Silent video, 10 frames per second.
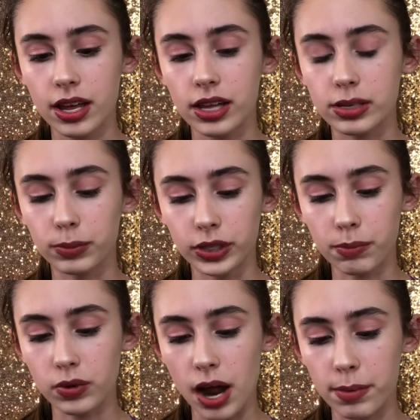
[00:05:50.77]
It's a
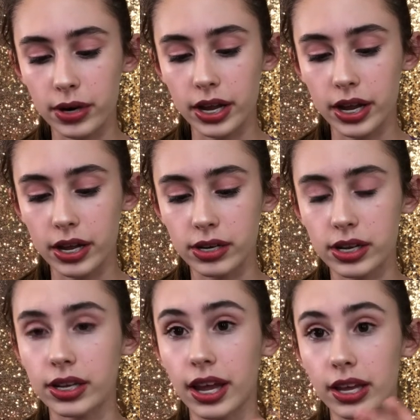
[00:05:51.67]
blurring primer, and
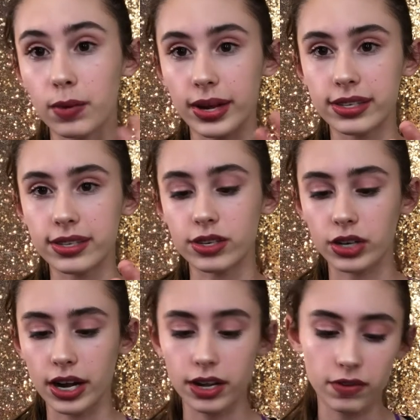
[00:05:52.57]
it, like, erases the
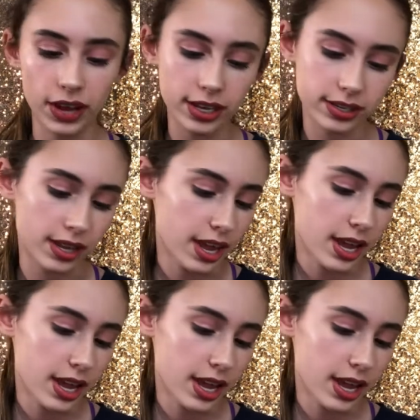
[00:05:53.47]
shine in your face.